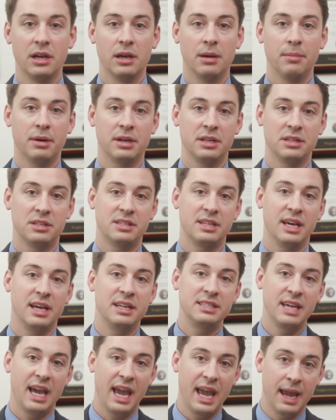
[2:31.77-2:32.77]
but instead
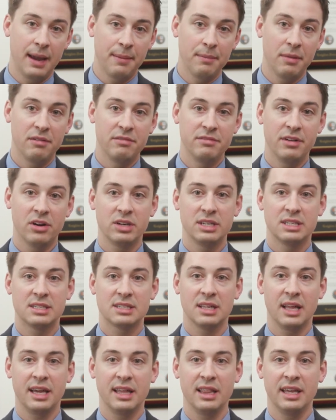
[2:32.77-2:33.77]
to aim very
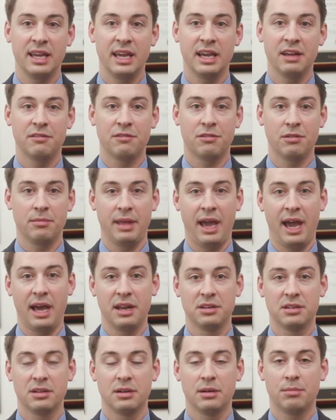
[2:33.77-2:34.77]
slightly in from
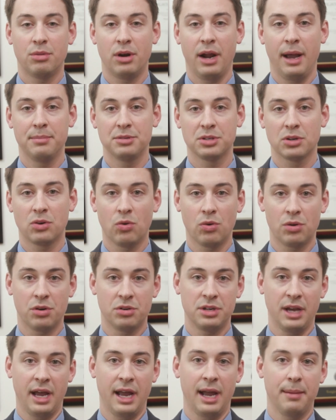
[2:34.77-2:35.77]
that, perhaps a 1/4
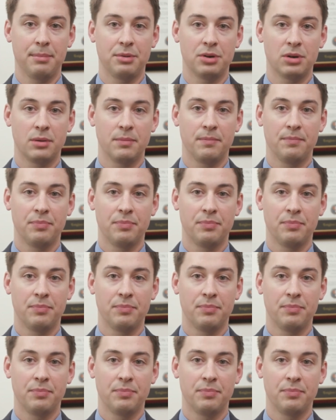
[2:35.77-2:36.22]
diopter.